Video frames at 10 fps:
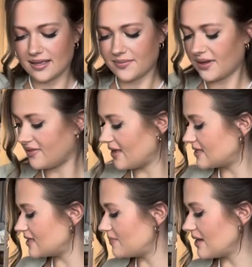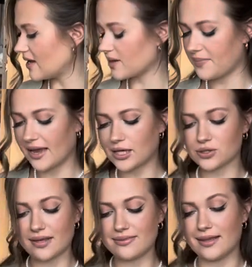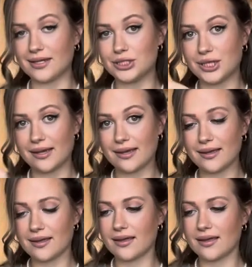But this has been like a big trend this year